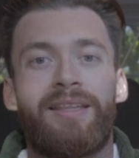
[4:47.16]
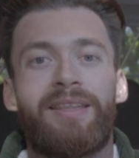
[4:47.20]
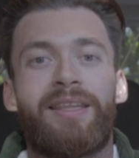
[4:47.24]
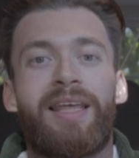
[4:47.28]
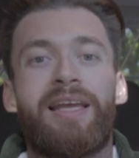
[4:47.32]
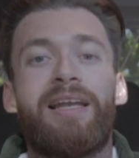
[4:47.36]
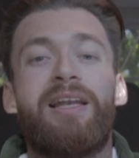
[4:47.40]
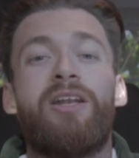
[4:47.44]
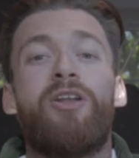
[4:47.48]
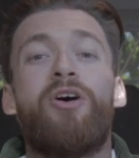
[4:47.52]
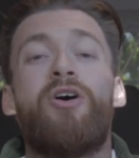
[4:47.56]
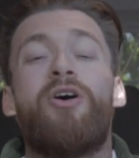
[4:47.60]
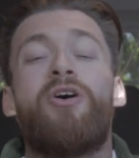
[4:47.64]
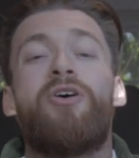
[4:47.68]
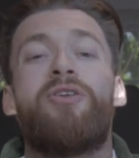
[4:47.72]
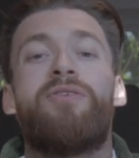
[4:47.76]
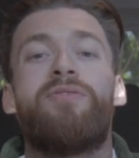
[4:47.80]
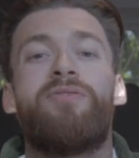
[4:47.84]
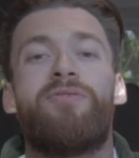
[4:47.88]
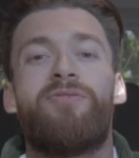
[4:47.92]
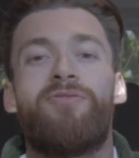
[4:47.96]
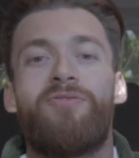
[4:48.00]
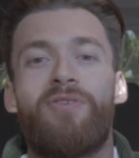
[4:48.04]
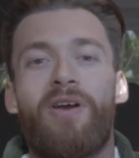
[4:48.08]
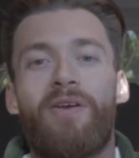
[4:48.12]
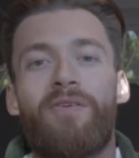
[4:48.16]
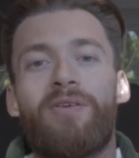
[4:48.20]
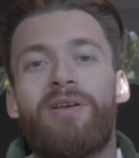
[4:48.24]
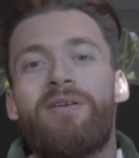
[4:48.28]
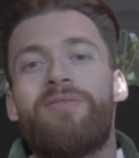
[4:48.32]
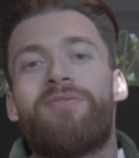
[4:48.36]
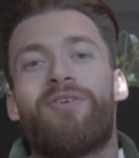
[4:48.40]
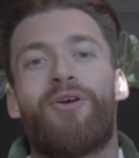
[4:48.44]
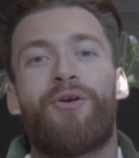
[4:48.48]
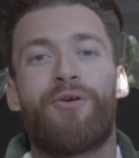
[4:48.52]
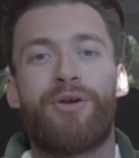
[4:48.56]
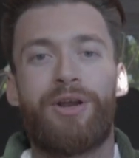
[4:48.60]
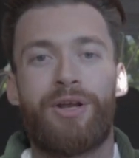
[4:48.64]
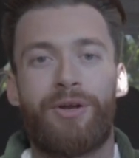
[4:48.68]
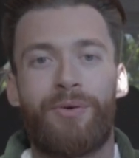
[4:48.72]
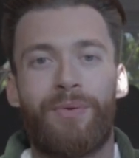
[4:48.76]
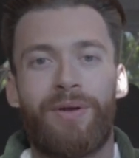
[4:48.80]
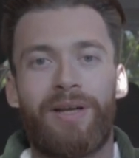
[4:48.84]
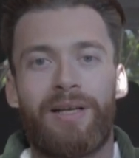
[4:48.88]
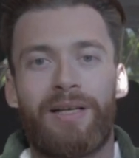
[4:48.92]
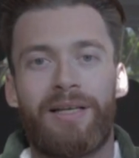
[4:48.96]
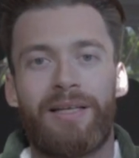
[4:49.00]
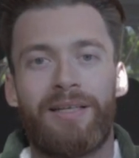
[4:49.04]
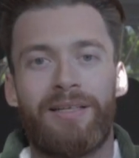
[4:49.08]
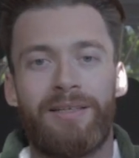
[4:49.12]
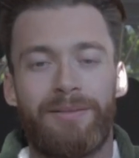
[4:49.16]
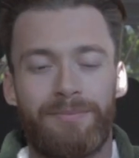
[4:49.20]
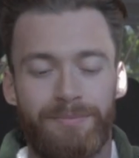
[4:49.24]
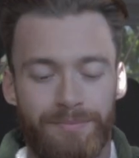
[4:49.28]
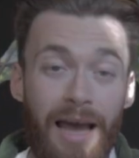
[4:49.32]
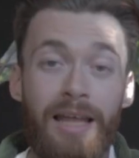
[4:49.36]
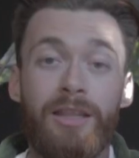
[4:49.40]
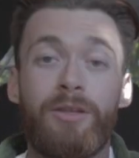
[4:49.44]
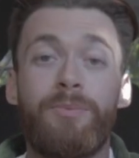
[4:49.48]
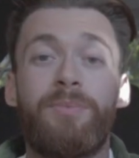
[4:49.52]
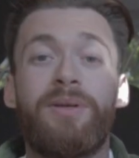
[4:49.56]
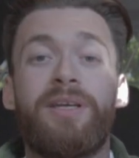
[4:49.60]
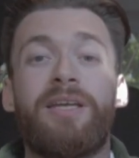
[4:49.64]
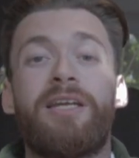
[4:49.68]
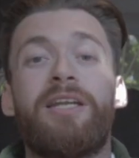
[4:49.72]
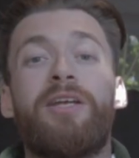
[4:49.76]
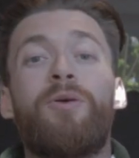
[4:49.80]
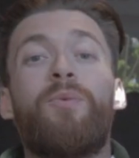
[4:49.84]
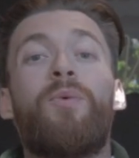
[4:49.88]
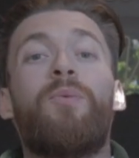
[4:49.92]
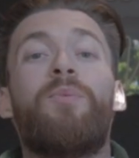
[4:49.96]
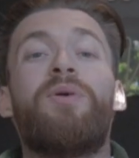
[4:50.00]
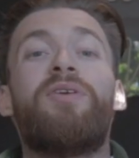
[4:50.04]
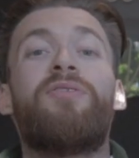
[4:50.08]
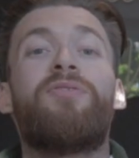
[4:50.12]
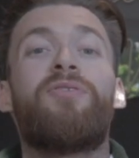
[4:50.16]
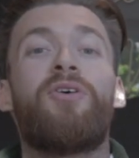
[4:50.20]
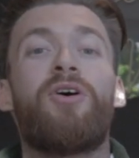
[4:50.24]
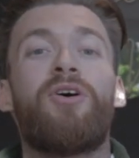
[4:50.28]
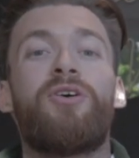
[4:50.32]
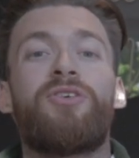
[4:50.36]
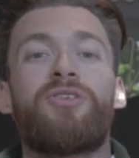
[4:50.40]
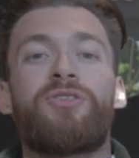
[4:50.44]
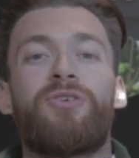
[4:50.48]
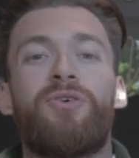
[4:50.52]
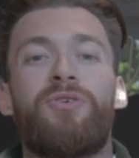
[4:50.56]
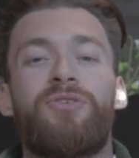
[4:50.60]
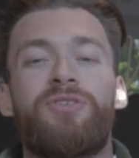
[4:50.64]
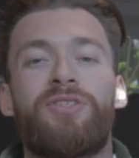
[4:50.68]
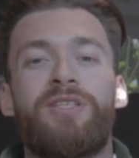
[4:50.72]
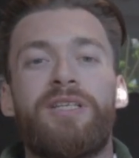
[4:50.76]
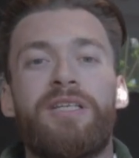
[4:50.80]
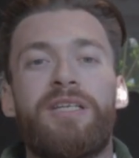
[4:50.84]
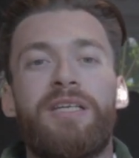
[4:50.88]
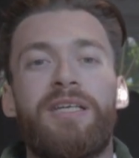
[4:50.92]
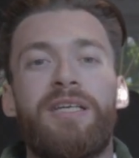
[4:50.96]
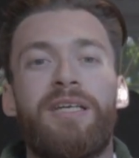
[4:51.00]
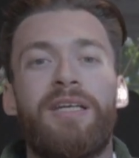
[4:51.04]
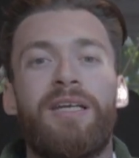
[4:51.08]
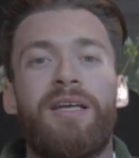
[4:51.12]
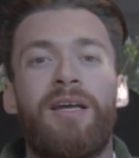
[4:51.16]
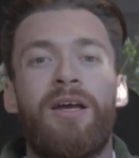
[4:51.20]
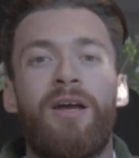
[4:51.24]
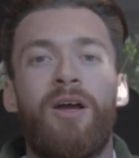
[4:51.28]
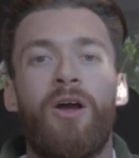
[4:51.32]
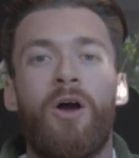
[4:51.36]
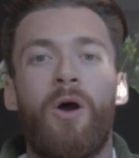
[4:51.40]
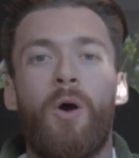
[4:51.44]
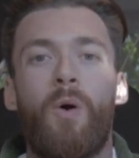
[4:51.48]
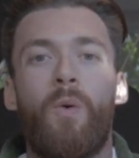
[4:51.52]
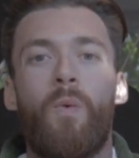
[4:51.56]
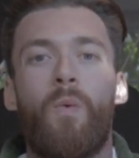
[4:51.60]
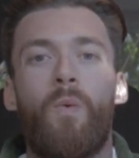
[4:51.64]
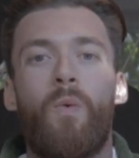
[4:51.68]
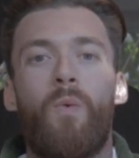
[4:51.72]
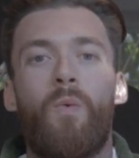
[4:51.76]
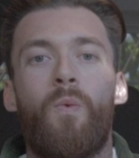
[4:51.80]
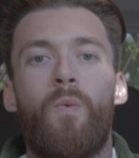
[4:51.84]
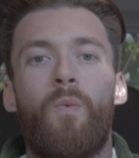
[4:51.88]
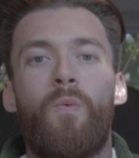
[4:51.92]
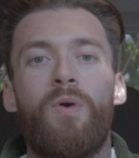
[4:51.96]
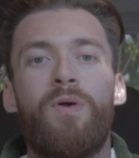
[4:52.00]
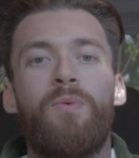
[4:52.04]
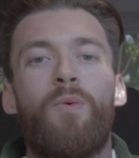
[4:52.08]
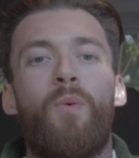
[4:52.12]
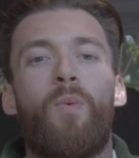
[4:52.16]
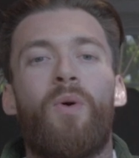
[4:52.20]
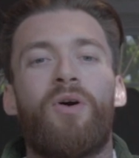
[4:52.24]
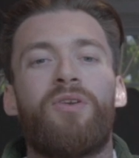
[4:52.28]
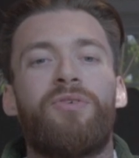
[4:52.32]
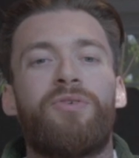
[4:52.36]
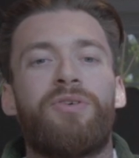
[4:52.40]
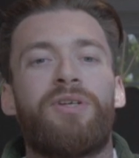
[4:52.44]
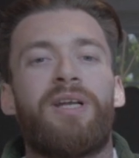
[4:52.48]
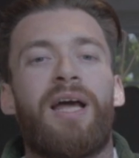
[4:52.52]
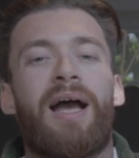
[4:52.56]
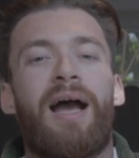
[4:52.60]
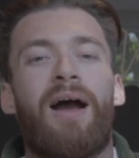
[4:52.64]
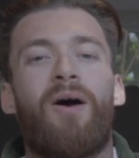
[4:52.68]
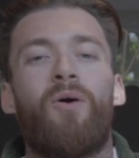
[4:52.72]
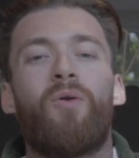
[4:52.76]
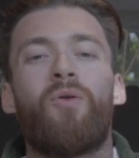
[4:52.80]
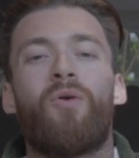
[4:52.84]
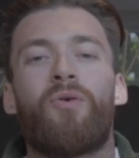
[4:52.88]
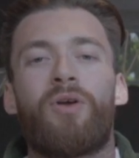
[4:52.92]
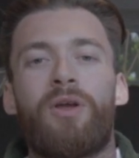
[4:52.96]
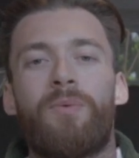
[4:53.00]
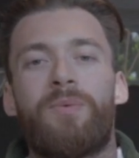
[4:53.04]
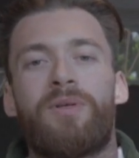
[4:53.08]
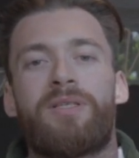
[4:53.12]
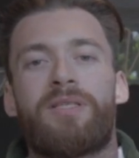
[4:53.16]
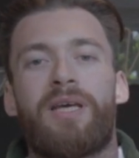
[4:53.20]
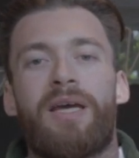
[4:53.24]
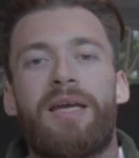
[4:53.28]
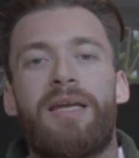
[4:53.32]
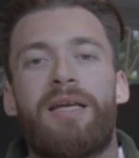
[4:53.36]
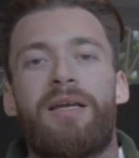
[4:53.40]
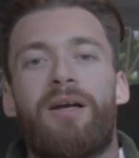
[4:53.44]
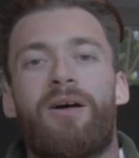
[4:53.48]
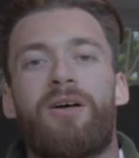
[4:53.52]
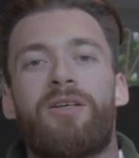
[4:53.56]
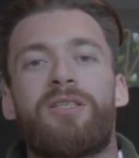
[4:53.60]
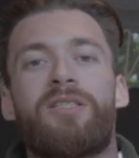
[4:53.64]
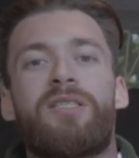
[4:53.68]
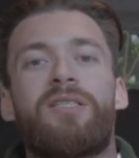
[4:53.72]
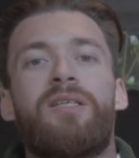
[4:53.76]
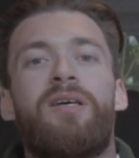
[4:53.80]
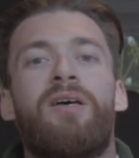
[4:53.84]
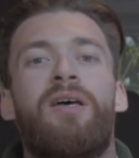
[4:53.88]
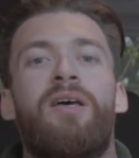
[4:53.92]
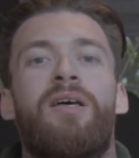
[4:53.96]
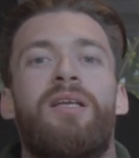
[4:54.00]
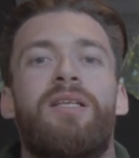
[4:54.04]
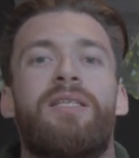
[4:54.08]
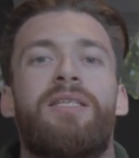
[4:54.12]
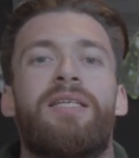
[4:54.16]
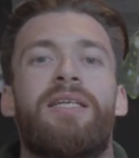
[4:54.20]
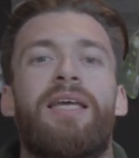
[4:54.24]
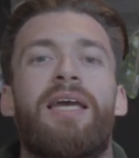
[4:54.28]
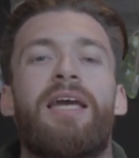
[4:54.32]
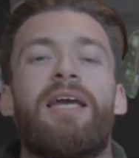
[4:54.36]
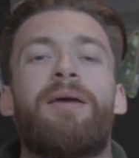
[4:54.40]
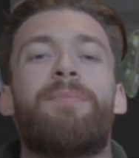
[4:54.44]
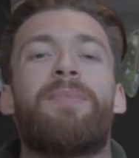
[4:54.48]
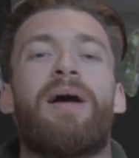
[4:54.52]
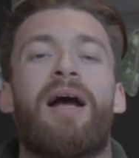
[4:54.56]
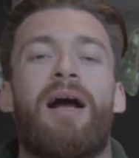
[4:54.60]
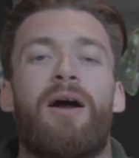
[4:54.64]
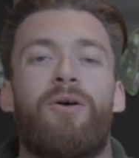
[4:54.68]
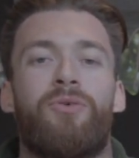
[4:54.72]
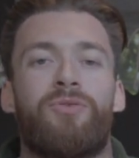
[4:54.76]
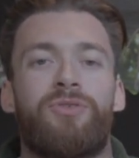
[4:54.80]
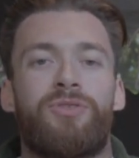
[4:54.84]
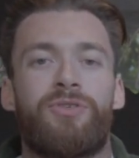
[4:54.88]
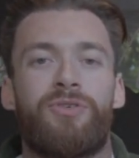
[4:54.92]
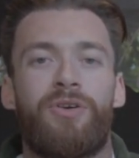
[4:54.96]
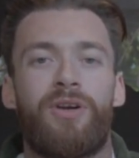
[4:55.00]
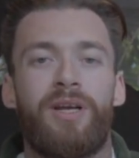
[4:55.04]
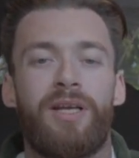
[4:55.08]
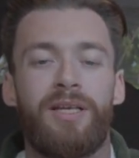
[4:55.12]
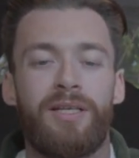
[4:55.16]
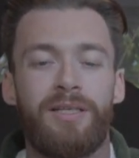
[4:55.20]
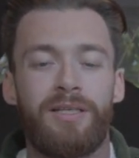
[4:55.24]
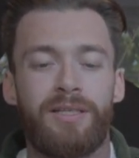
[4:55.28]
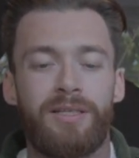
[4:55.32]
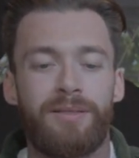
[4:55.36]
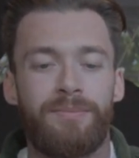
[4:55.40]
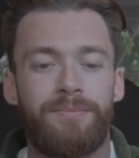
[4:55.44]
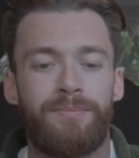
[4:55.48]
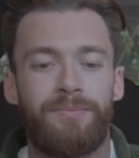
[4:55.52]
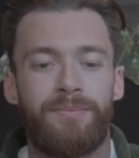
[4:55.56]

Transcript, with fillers: they learn very, very quickly. At the beginning when we first got Ziggy, we were wondering how long it would take us to get him house trained.